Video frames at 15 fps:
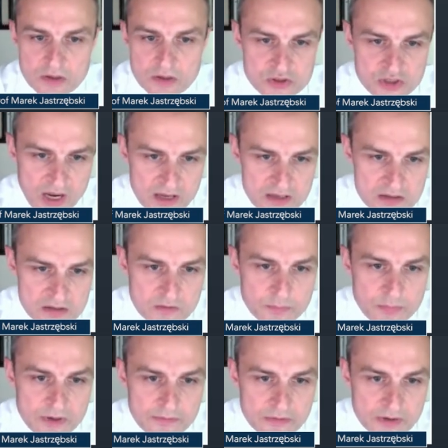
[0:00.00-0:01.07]
your chances
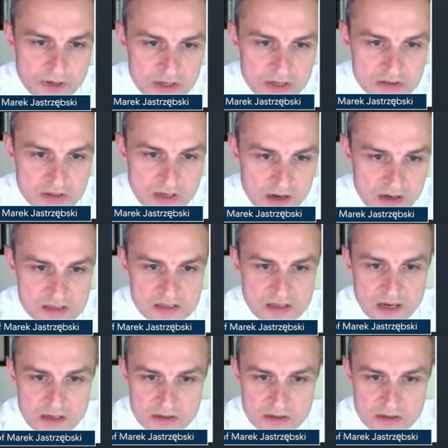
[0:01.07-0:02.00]
of perforation are